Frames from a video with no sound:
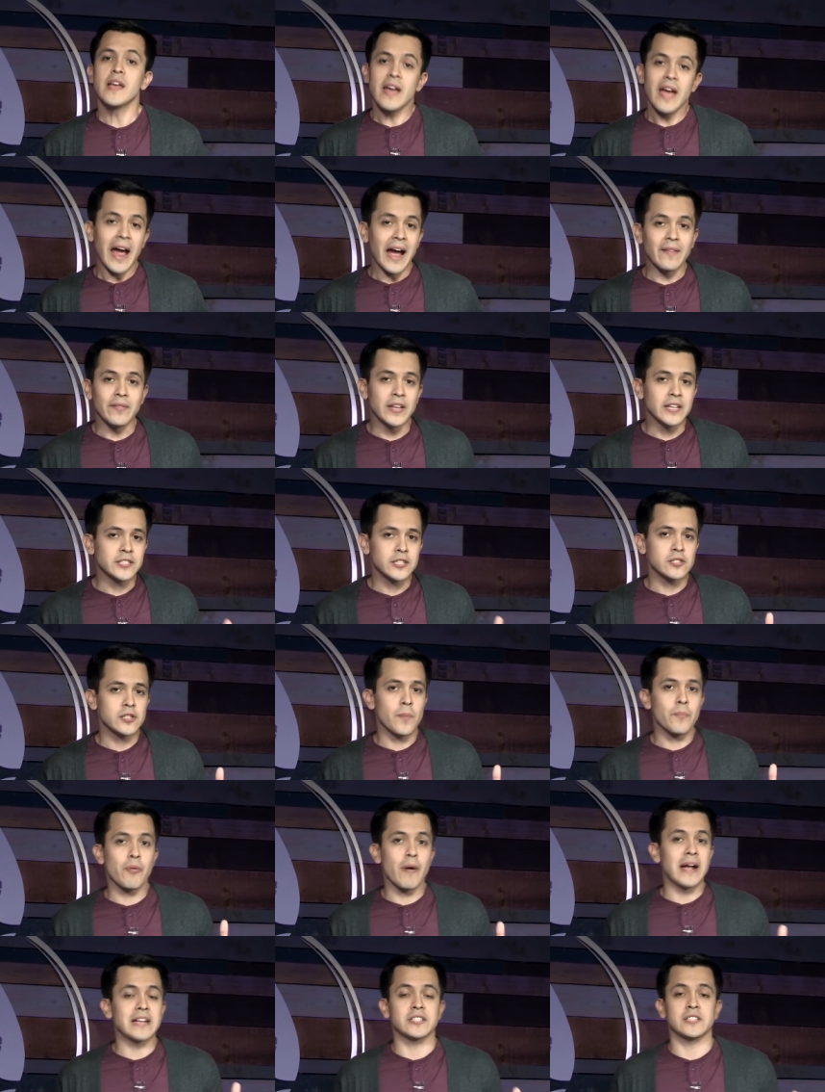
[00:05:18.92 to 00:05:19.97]
And this is a
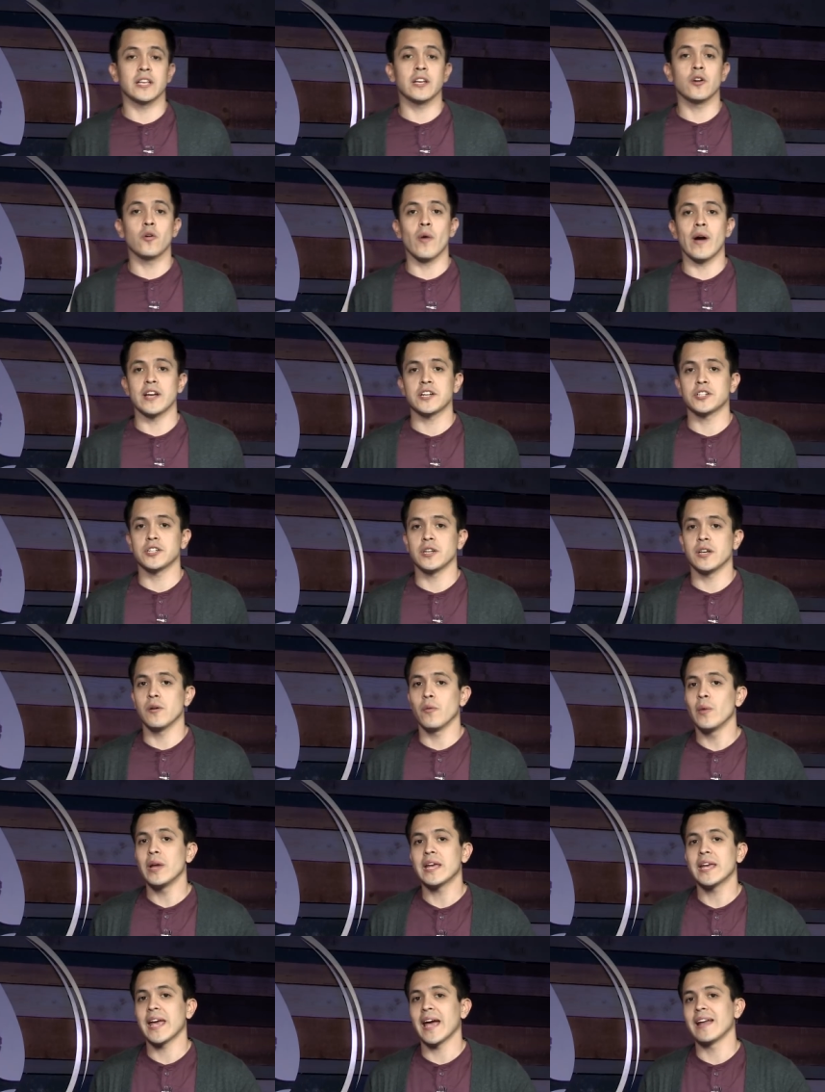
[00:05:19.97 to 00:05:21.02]
pressing question, and
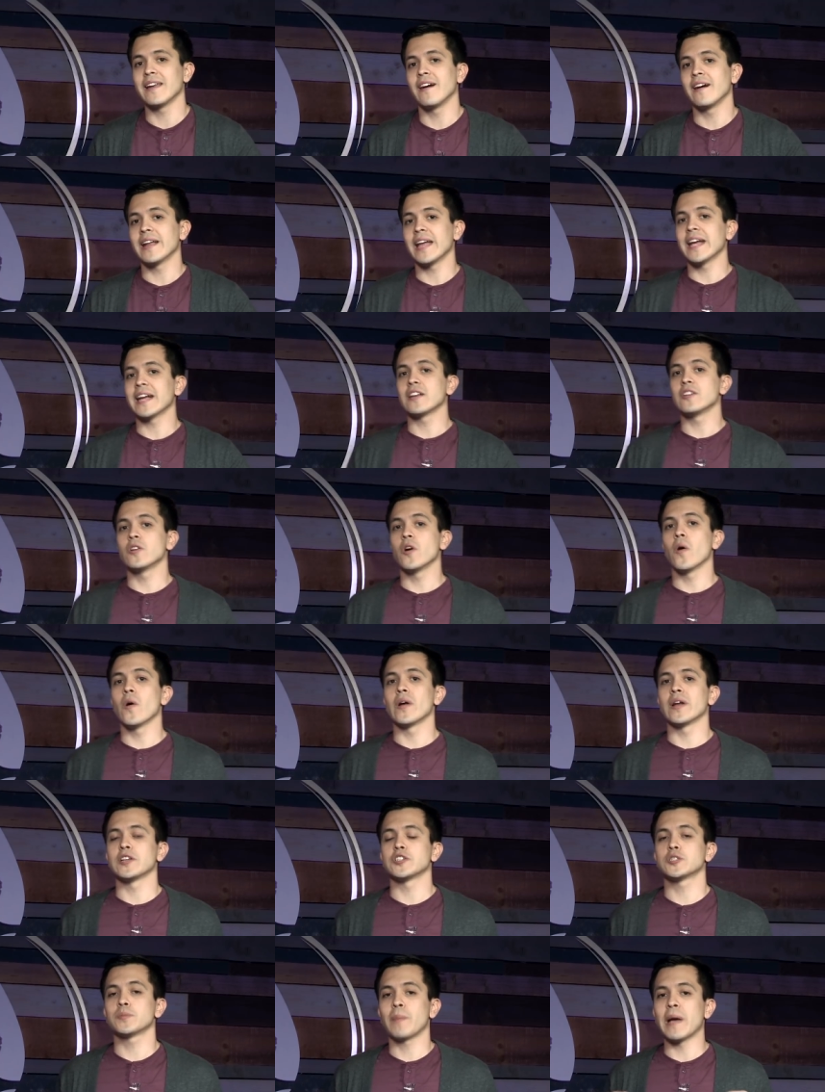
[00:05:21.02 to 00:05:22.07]
we cannot ignore it,
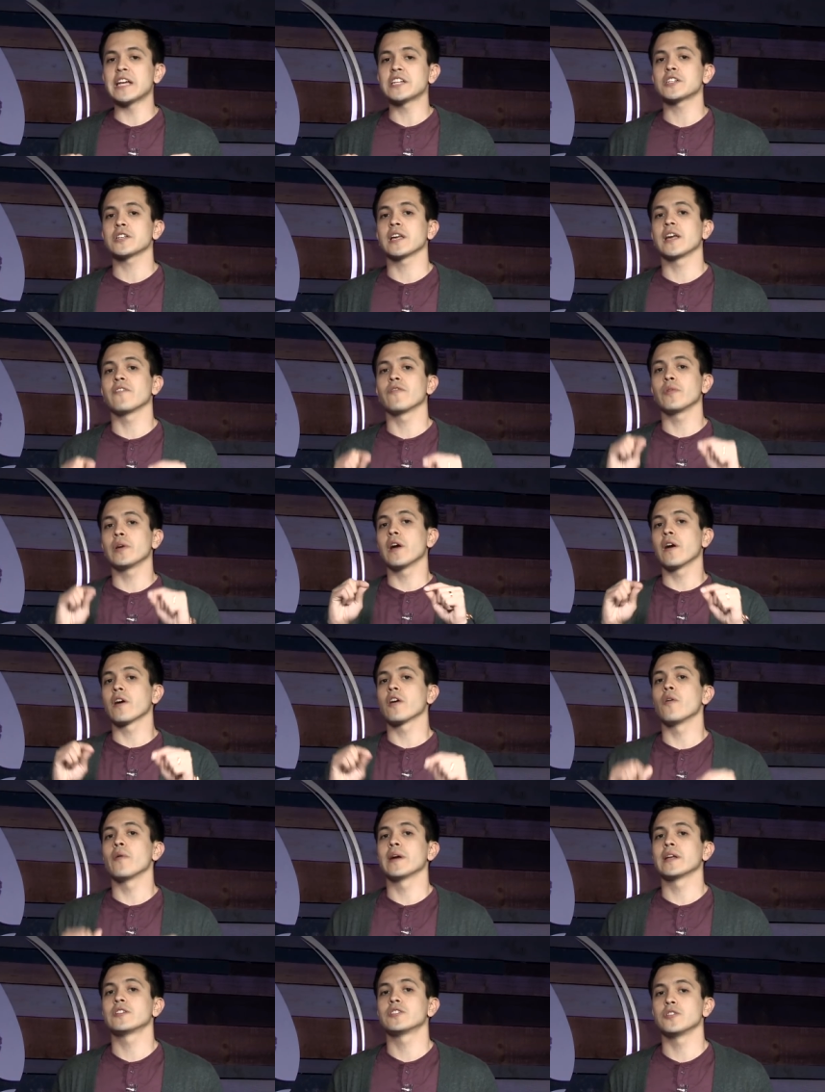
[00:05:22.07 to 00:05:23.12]
especially if we are
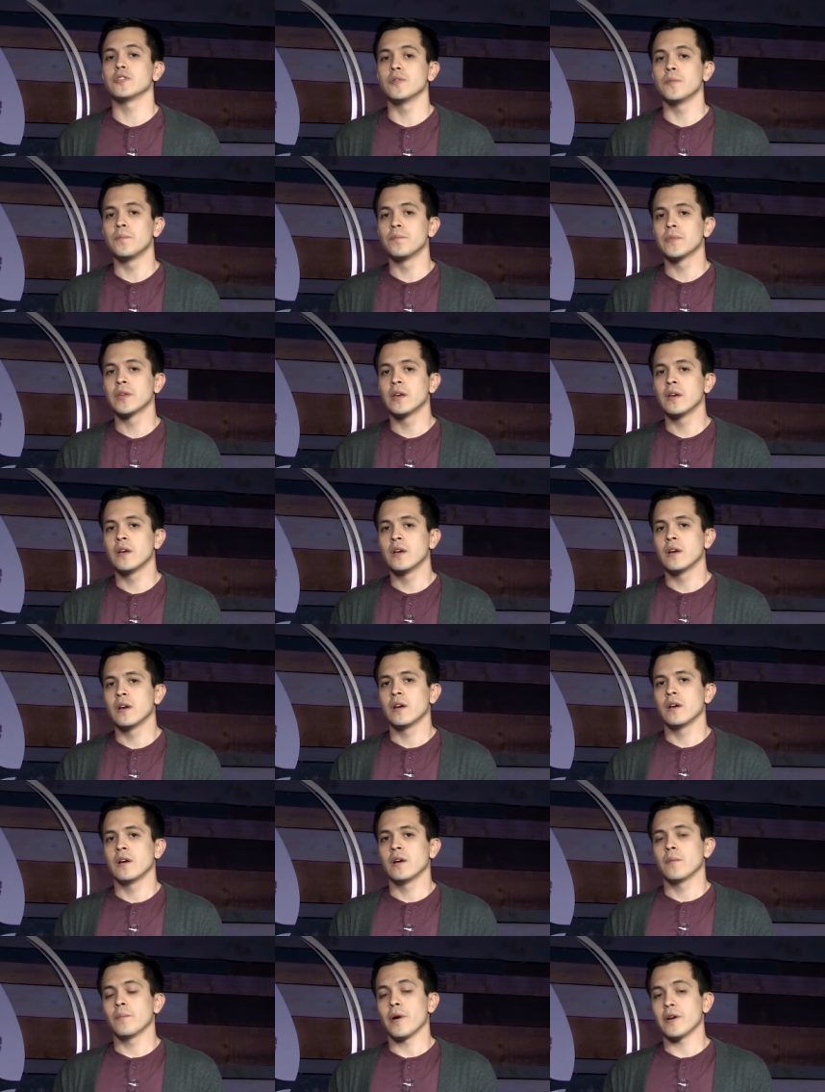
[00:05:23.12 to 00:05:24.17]
going to
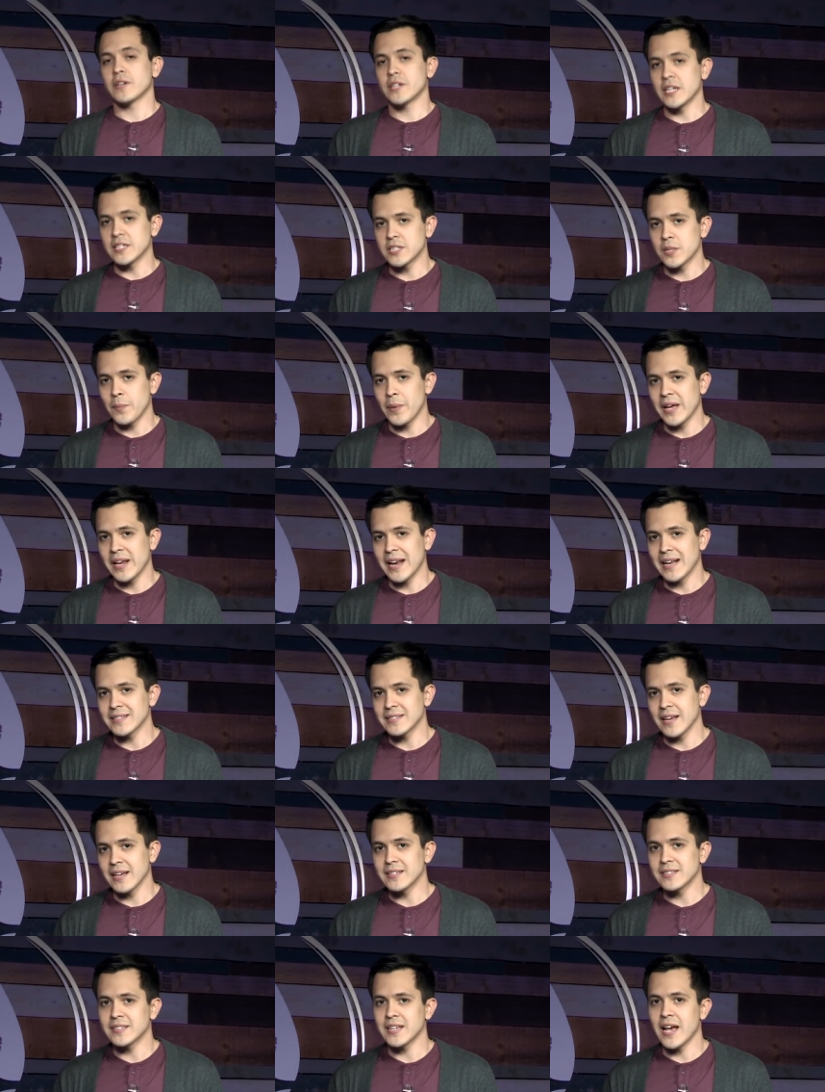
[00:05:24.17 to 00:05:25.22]
participate, as
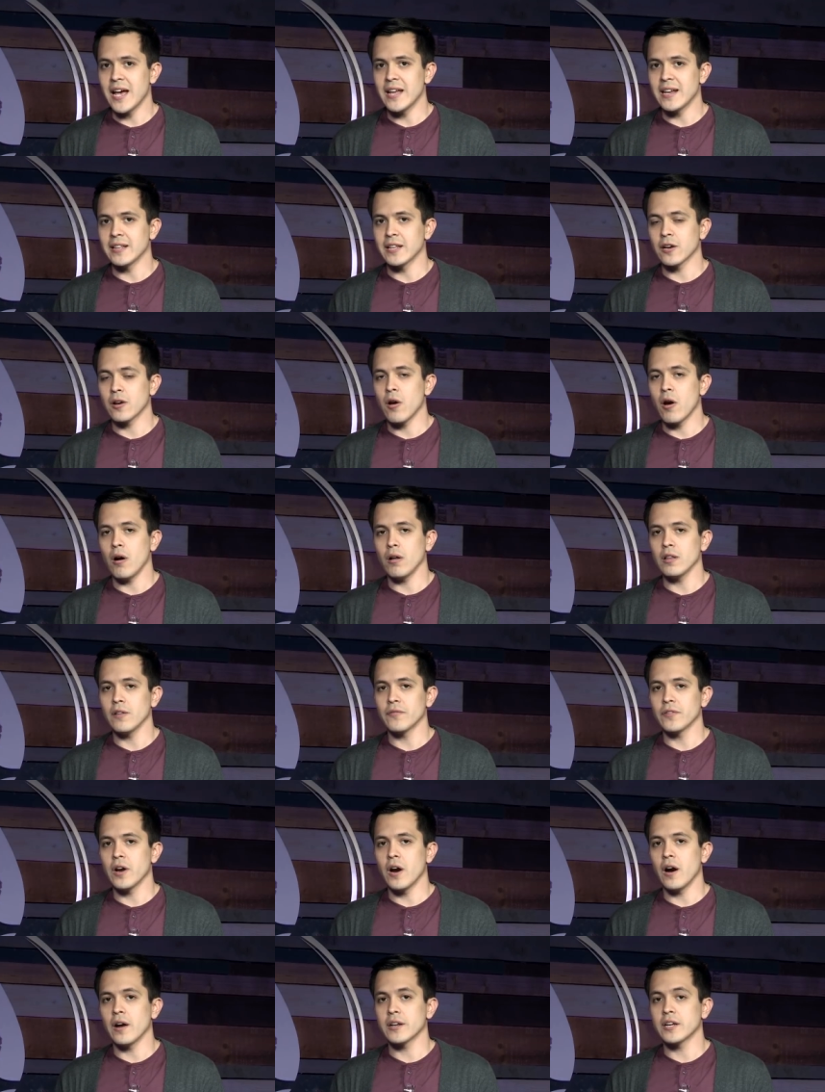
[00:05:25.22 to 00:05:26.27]
I said, in the call of
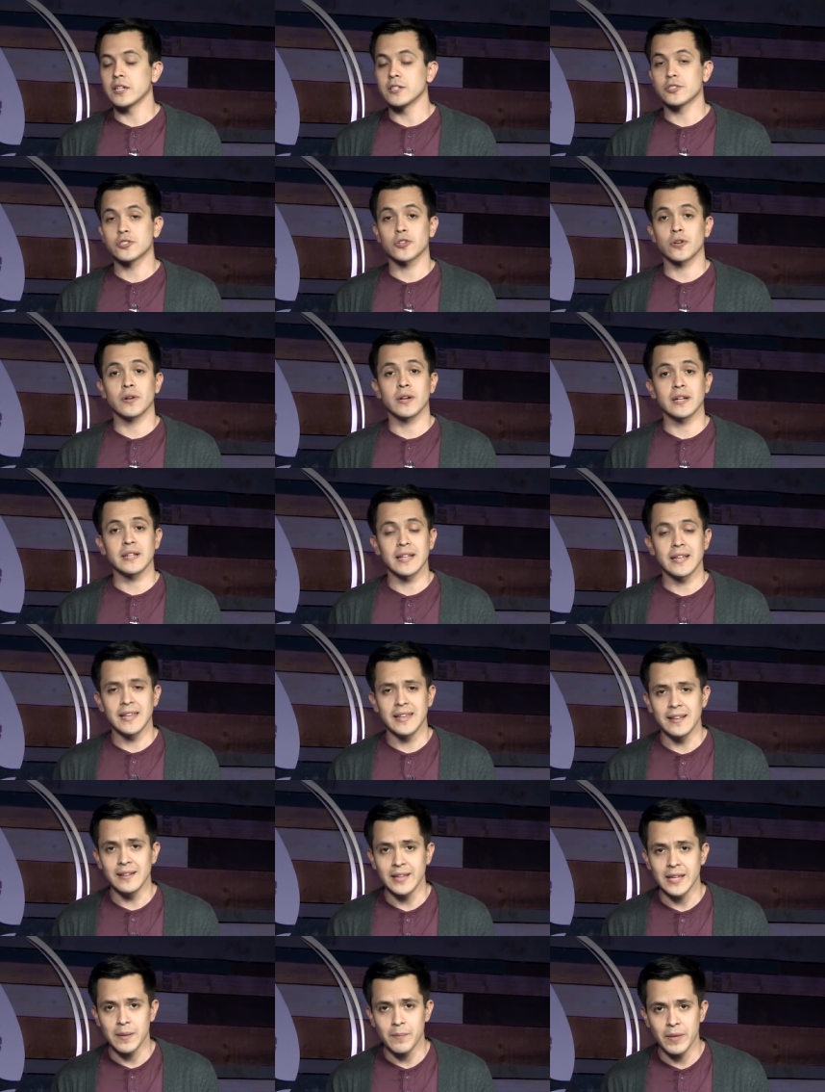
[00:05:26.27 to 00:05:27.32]
God concerning the
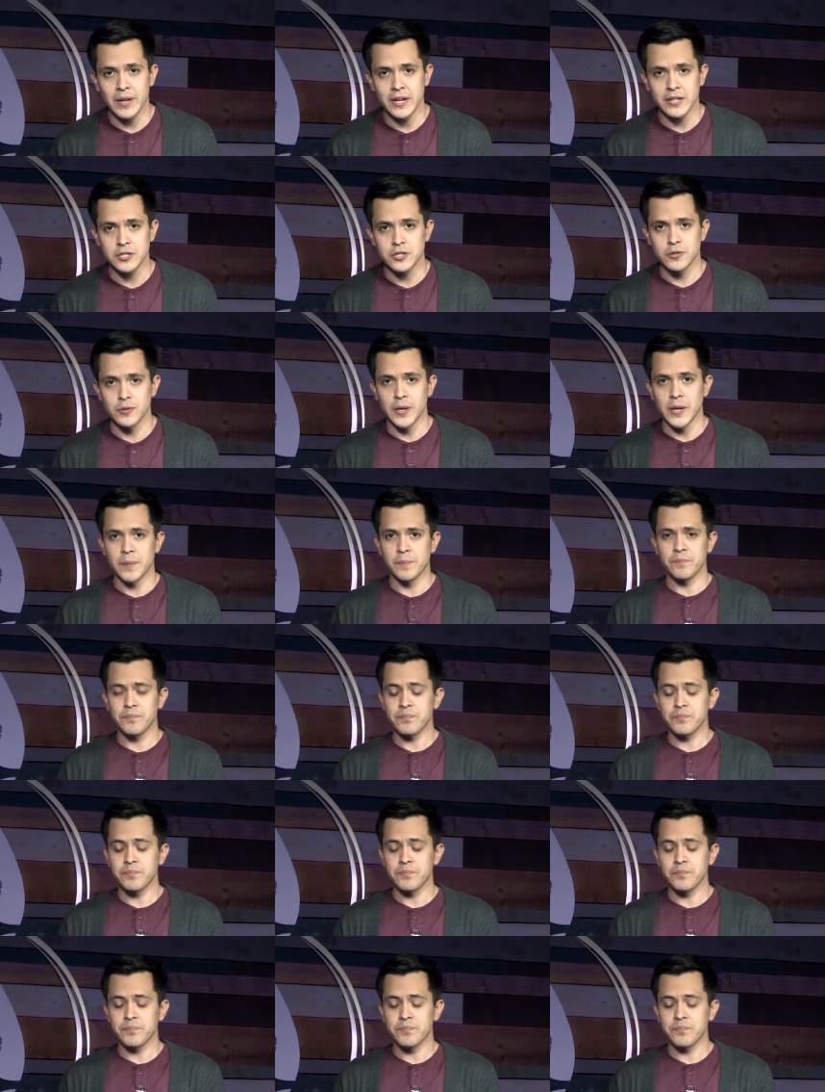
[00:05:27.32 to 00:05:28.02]
healing ministry.